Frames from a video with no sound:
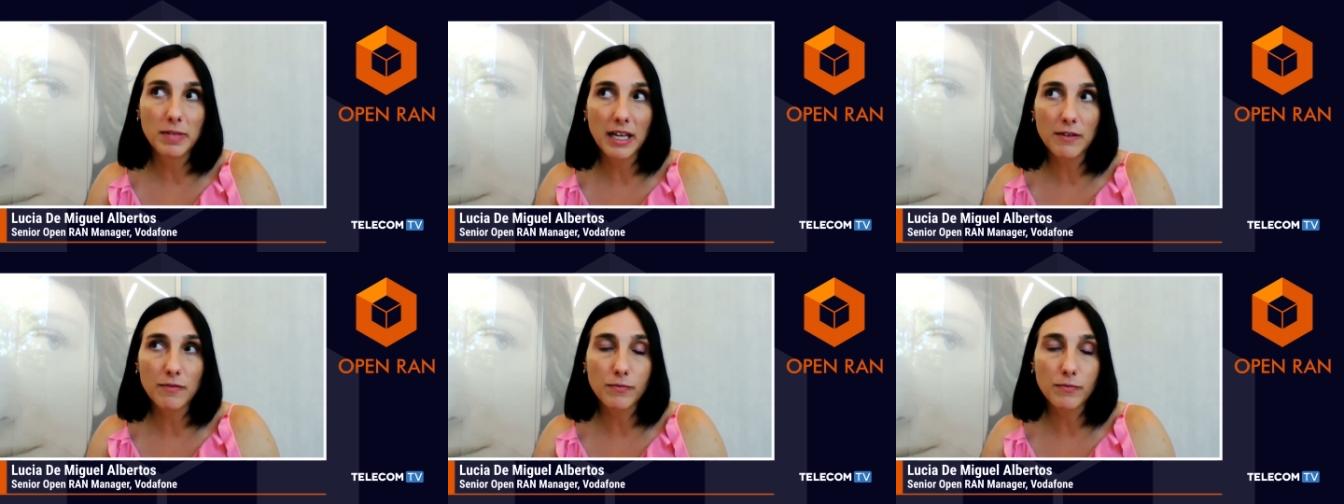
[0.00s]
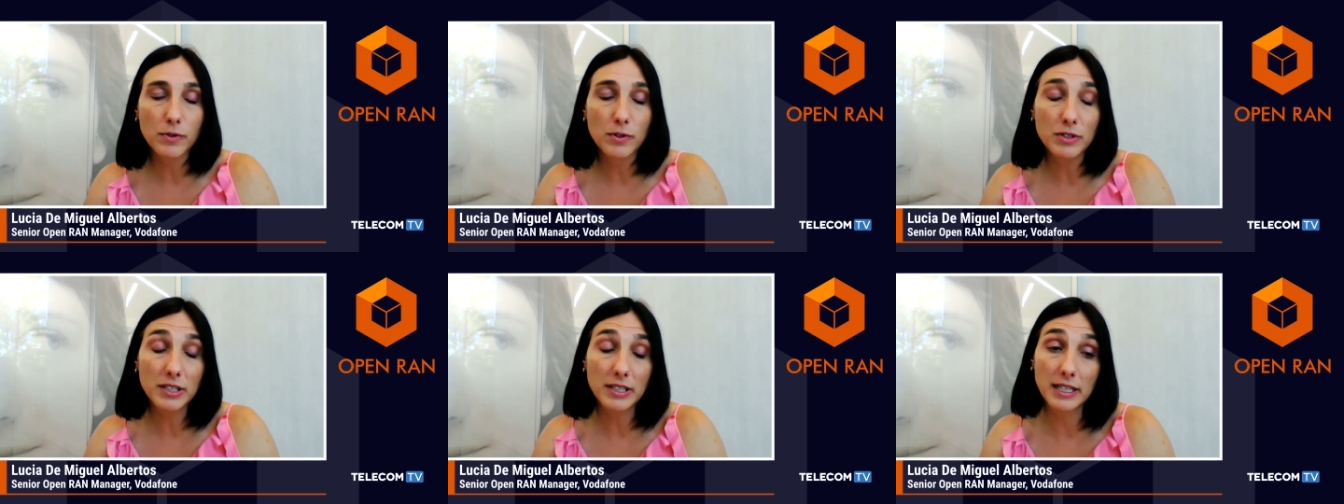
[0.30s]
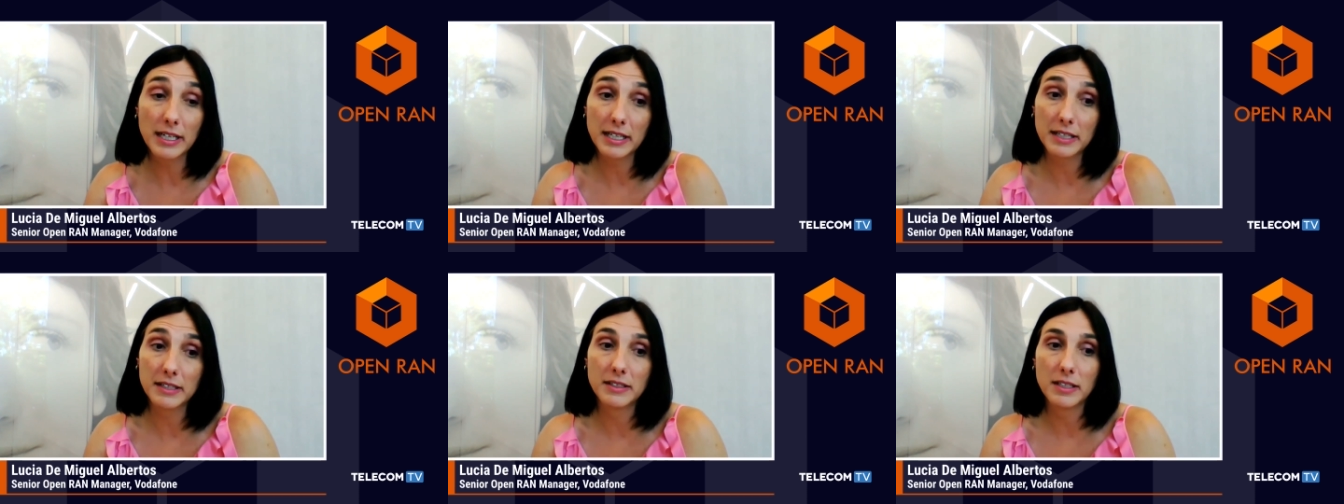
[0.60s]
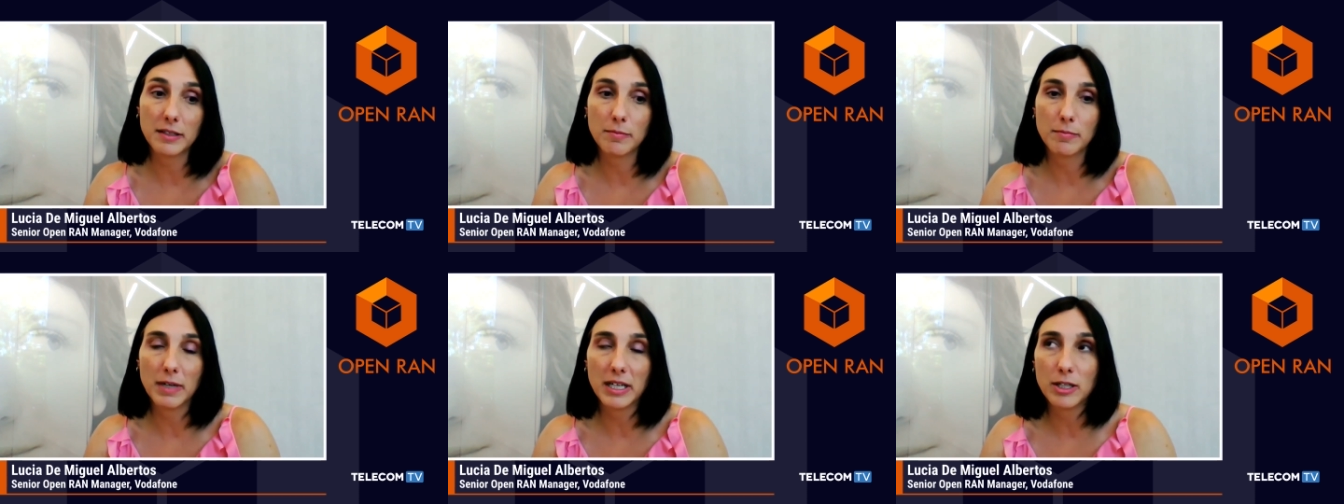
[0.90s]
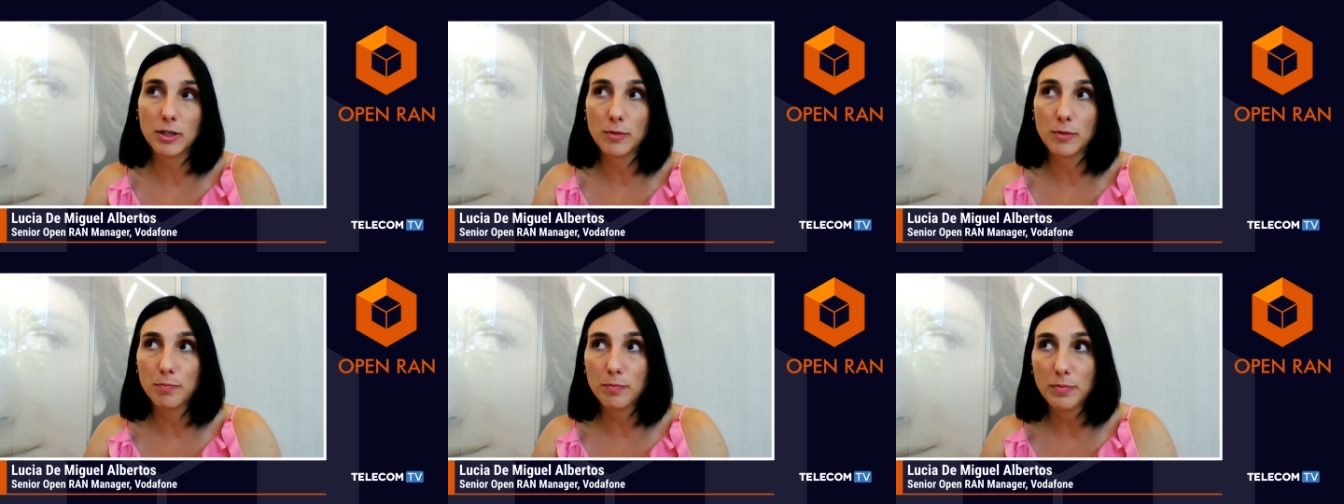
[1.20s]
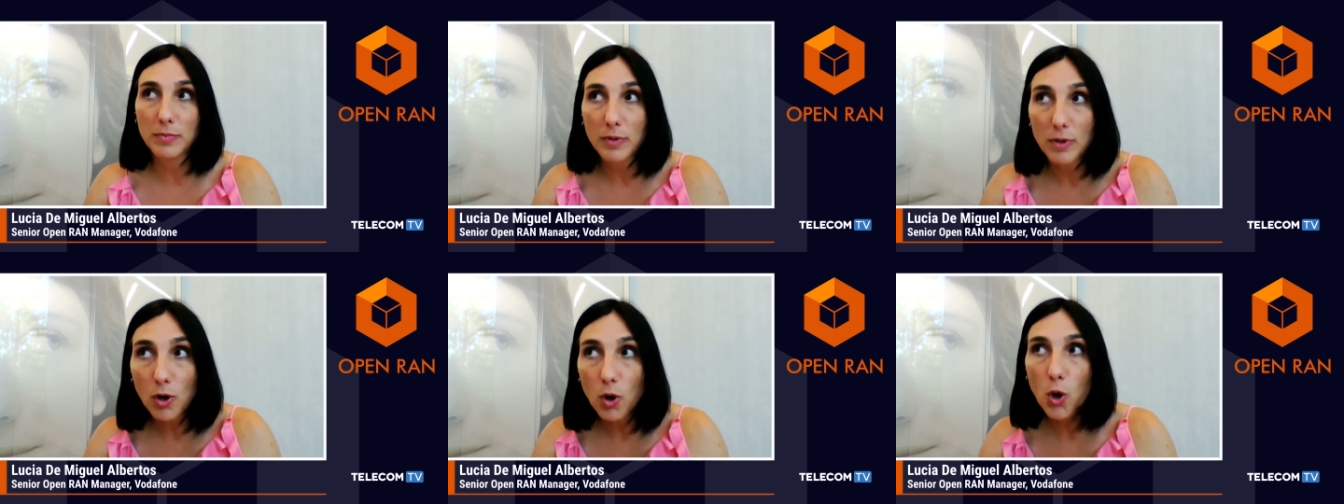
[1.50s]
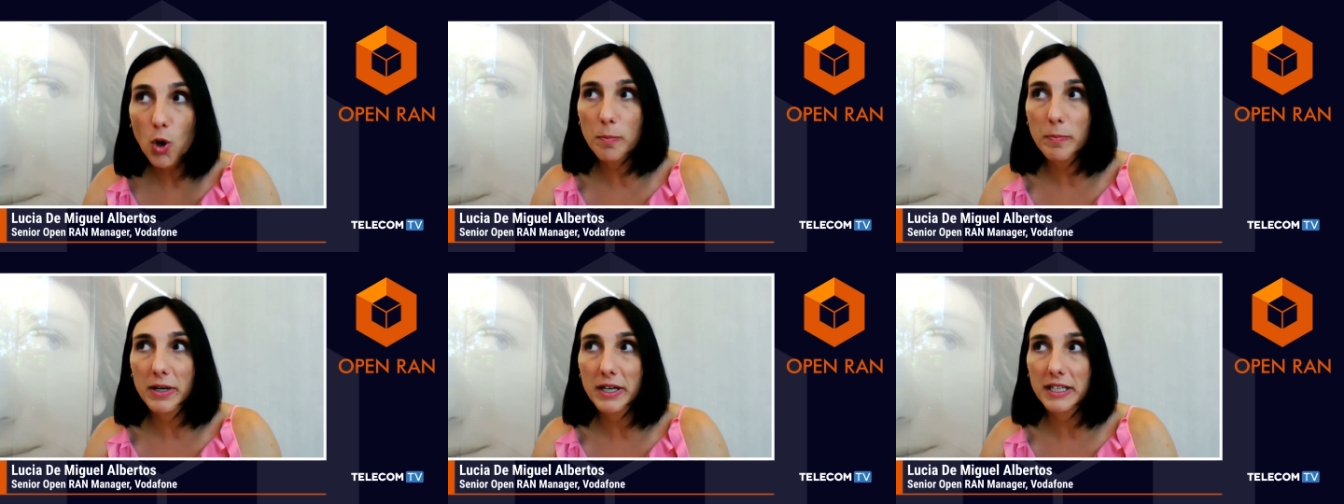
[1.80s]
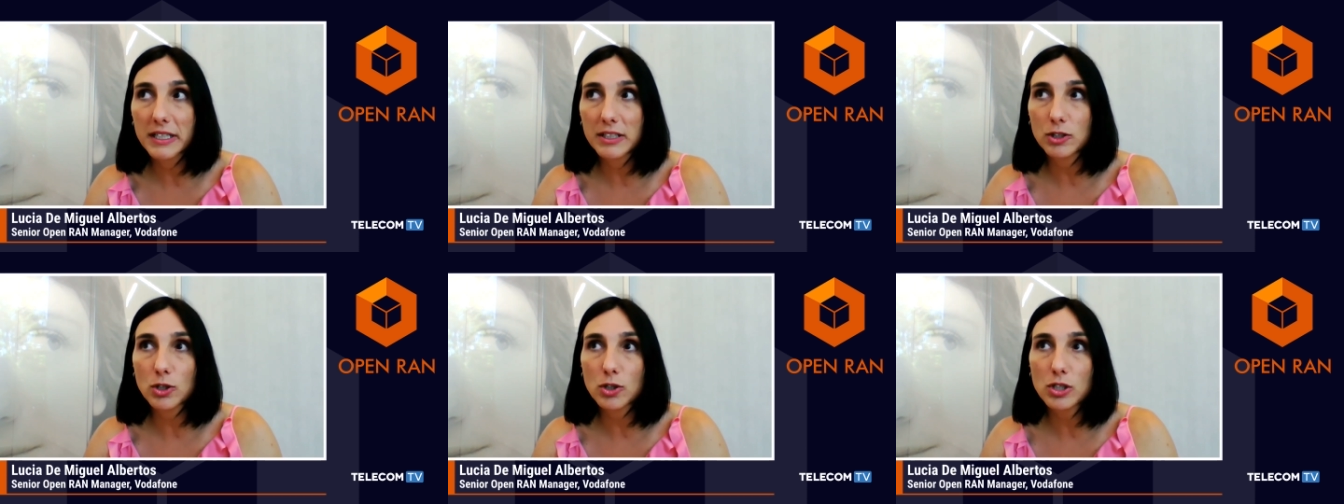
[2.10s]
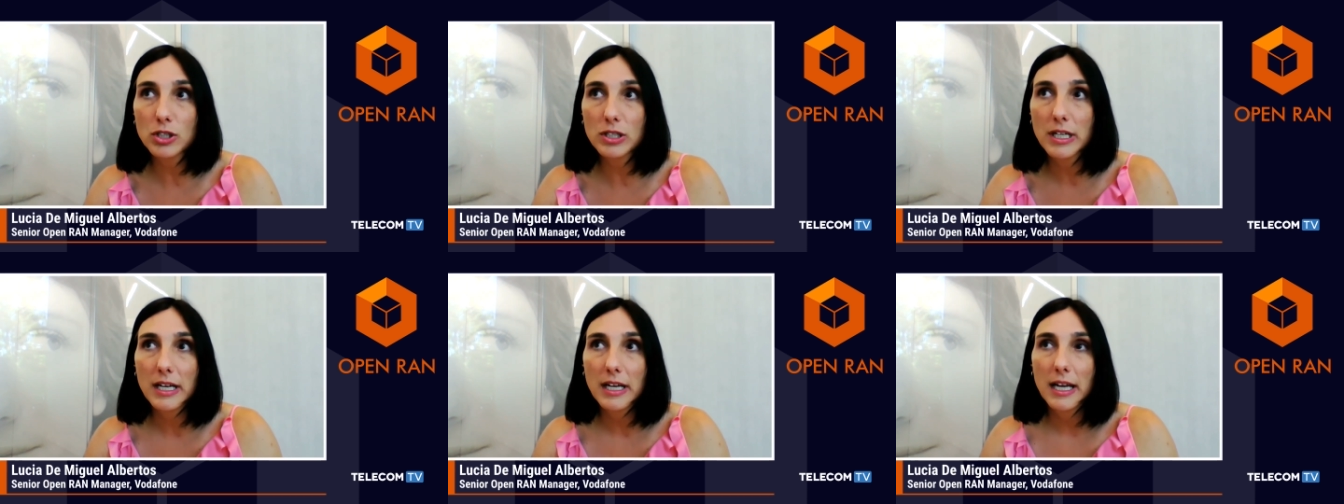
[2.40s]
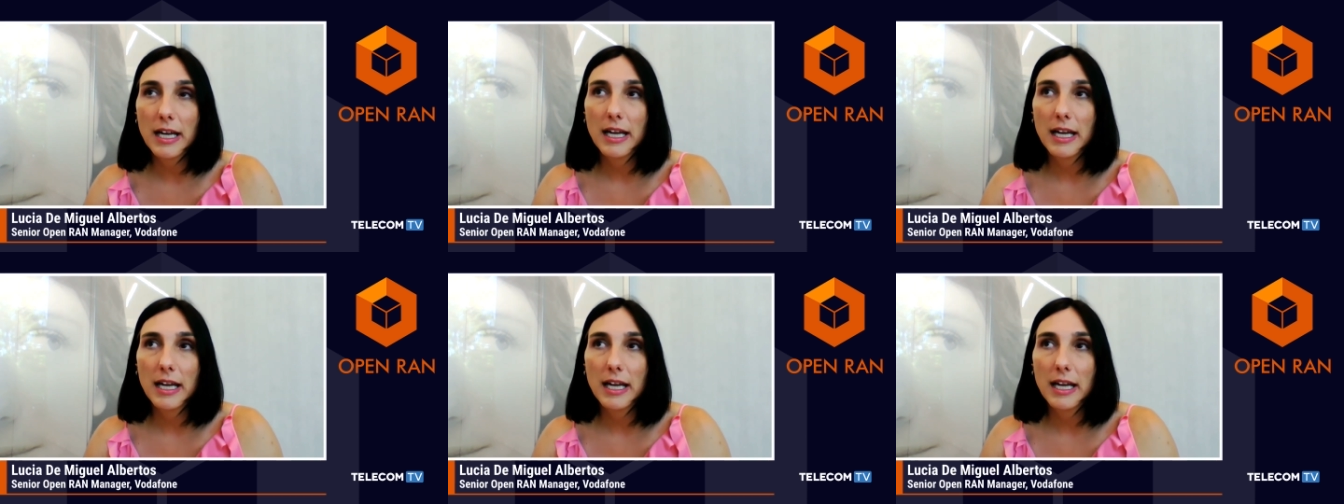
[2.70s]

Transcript: platform selected by operators.